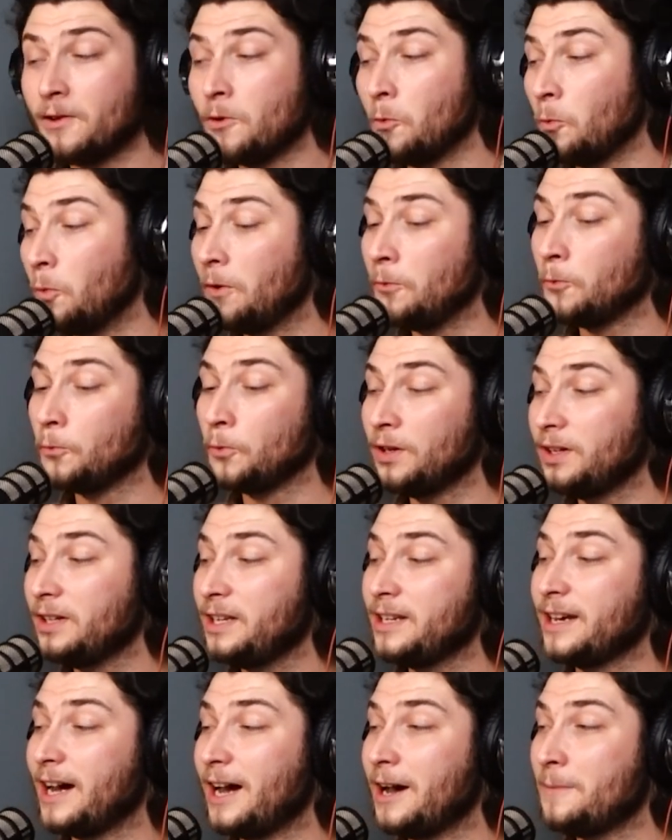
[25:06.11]
What
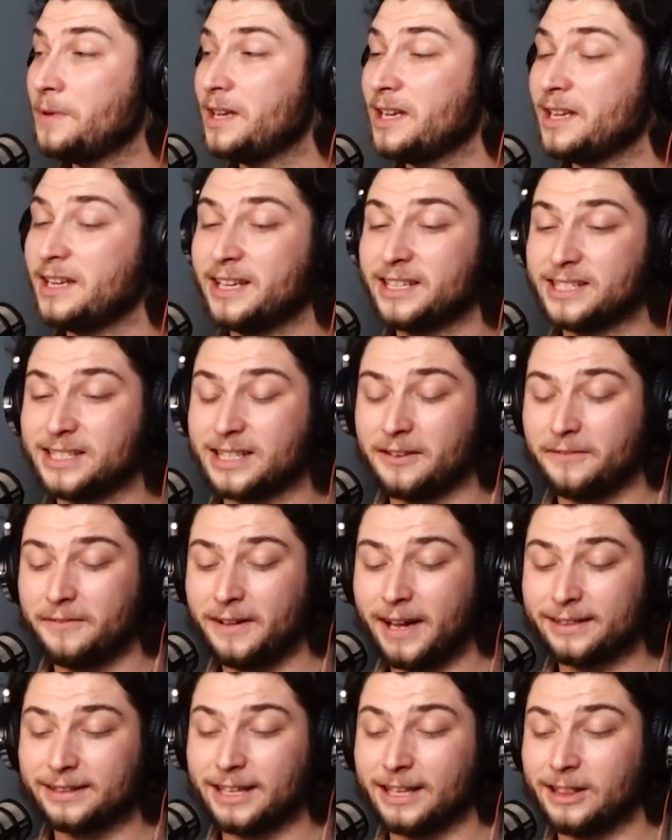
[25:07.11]
really got me is the
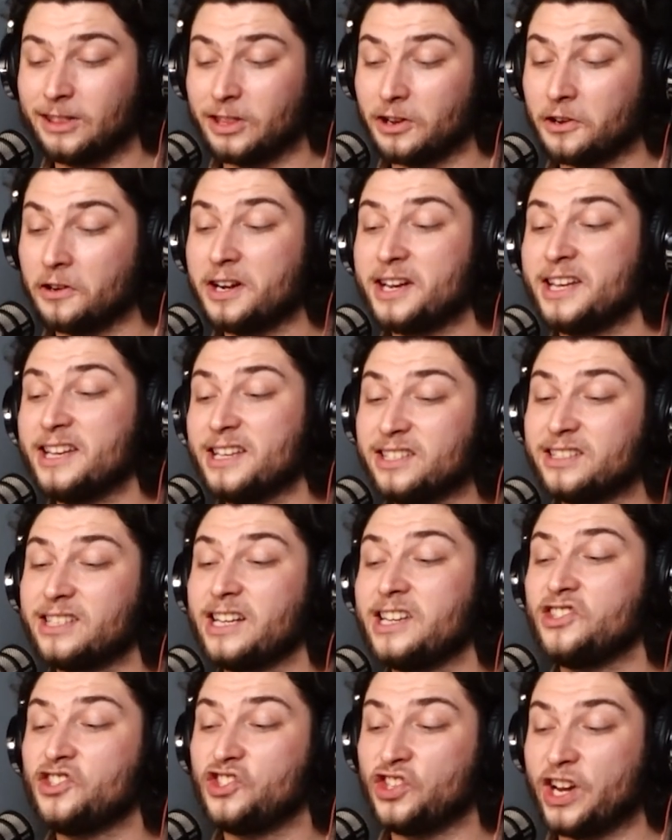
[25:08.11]
fact that there is
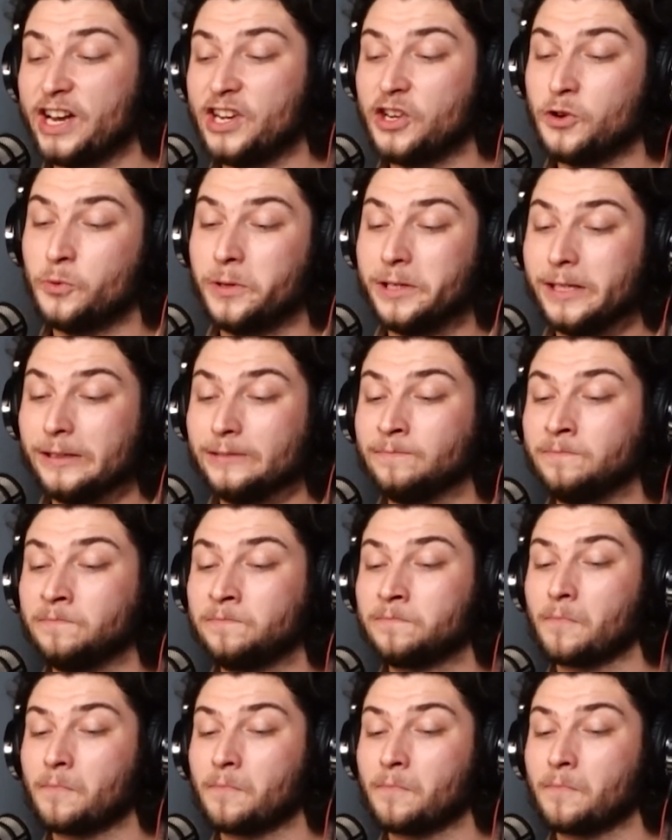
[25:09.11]
a genuine